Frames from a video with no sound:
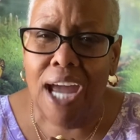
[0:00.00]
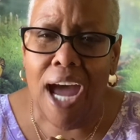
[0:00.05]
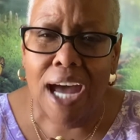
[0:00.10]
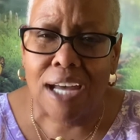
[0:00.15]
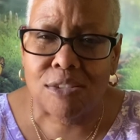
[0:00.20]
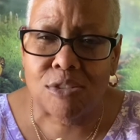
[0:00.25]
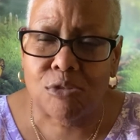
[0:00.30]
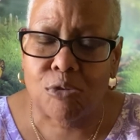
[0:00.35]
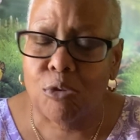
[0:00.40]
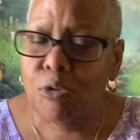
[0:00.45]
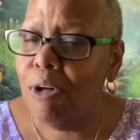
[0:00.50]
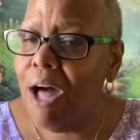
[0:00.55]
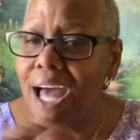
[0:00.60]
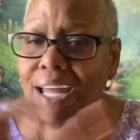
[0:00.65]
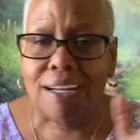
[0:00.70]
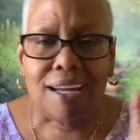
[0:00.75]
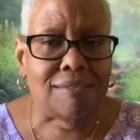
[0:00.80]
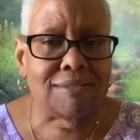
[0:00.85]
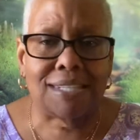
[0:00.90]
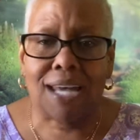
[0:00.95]
High School. I
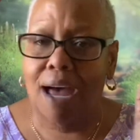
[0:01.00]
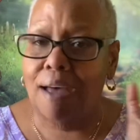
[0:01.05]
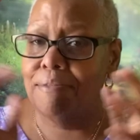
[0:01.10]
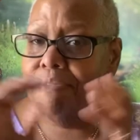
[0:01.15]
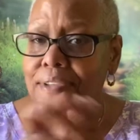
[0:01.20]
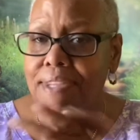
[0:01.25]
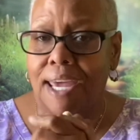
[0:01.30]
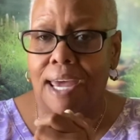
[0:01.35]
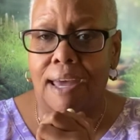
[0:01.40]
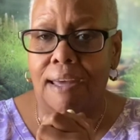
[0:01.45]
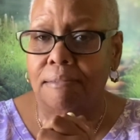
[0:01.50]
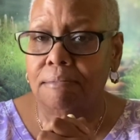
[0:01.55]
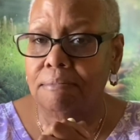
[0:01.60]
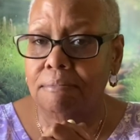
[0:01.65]
don't have time for that.